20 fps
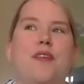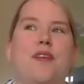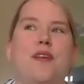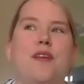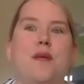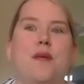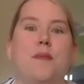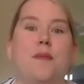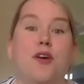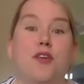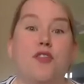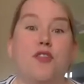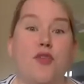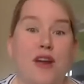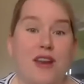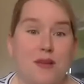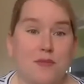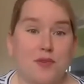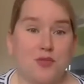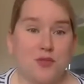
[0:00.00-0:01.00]
But
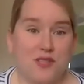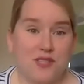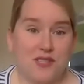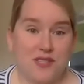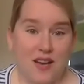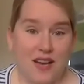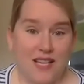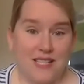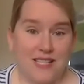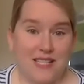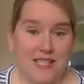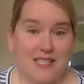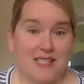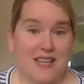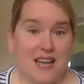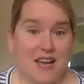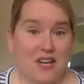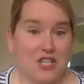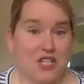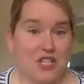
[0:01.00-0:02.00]
grading between sizes is
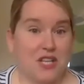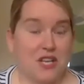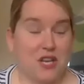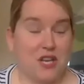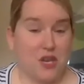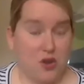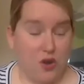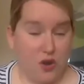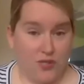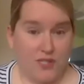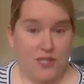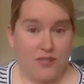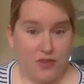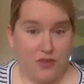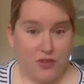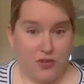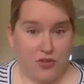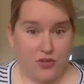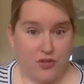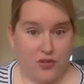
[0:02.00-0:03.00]
actually not
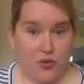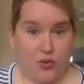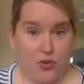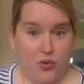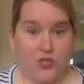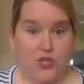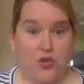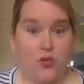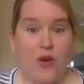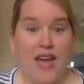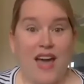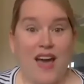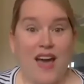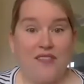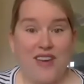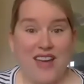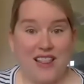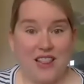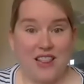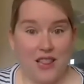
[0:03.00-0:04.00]
difficult at all. So we have
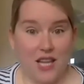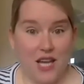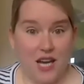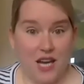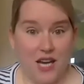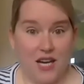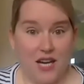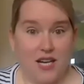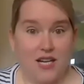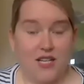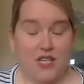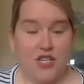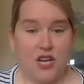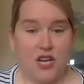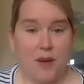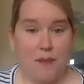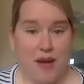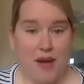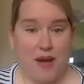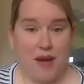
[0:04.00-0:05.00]
a large
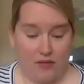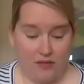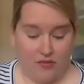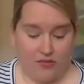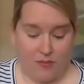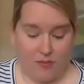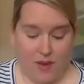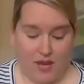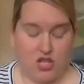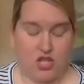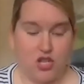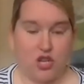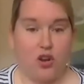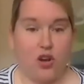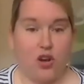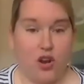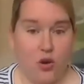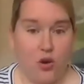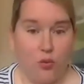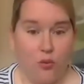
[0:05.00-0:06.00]
amount of information
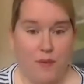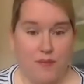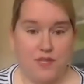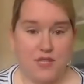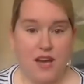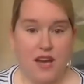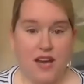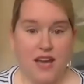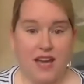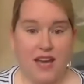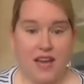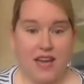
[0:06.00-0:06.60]
on our website.